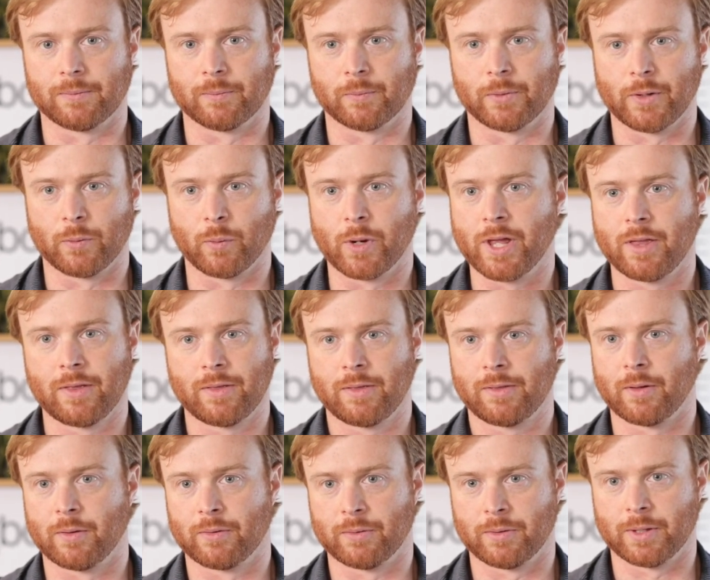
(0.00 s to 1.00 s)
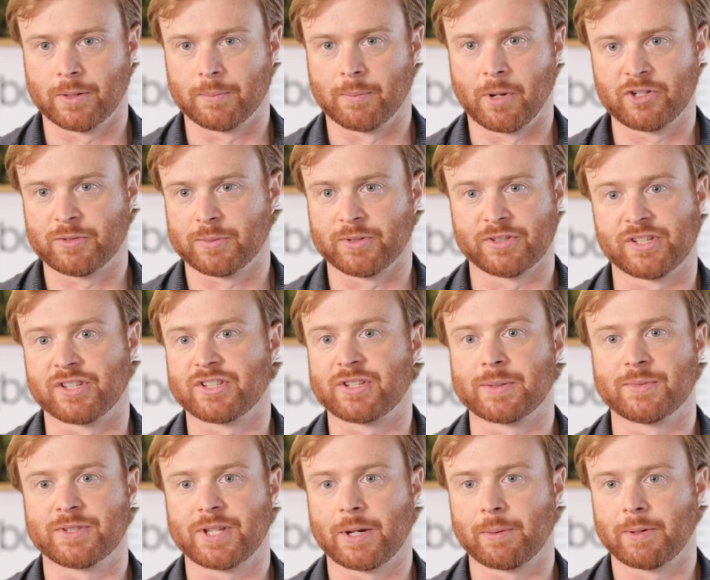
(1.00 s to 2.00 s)
With the multiple
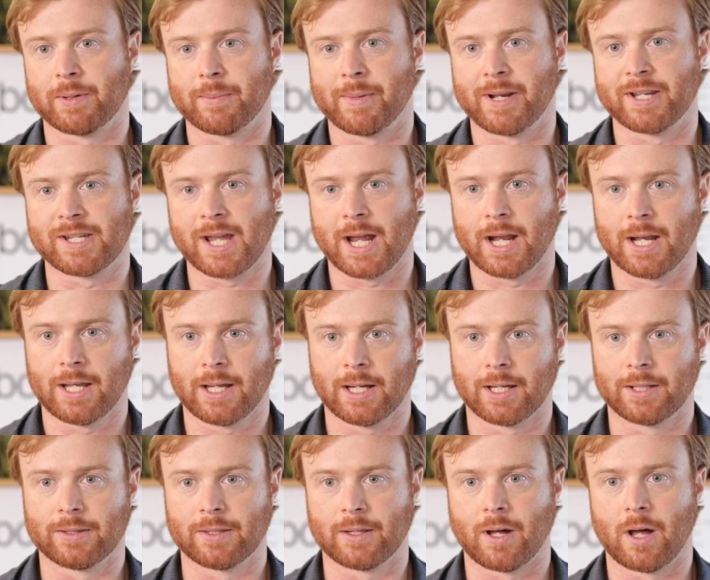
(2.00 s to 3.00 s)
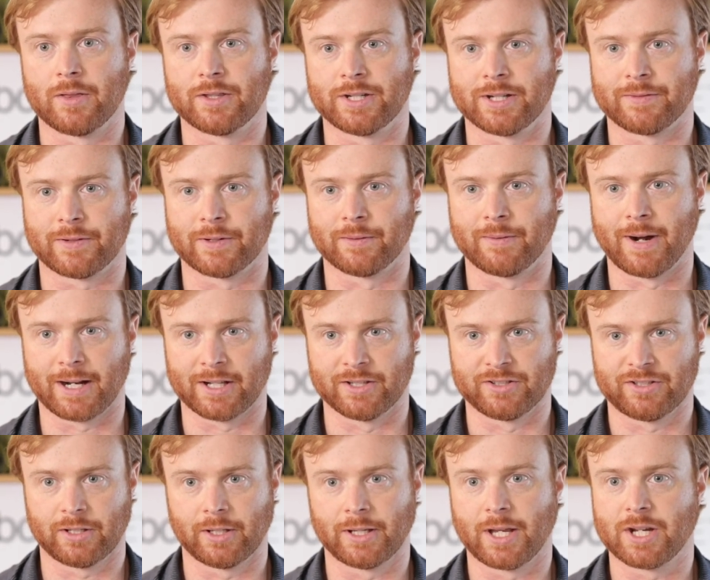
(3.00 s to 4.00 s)
systems that we were maintaining and all the different
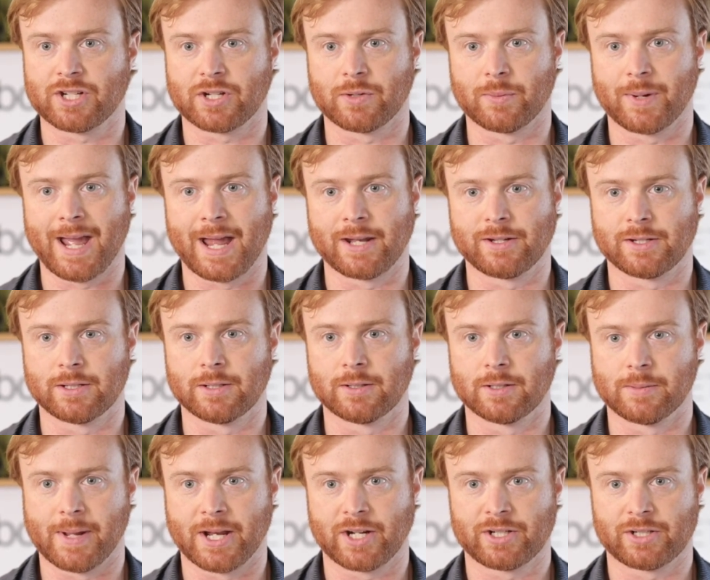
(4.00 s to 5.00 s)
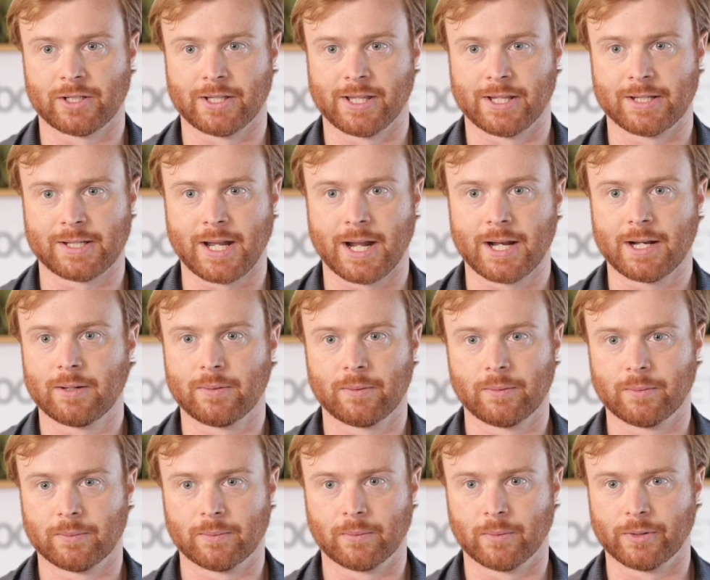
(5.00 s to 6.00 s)
reconciliation we had to do to make sure that
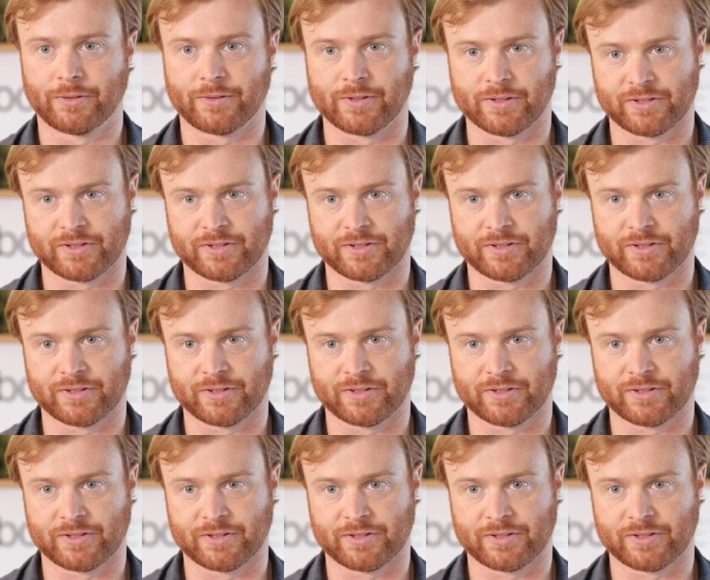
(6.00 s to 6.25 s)
data was the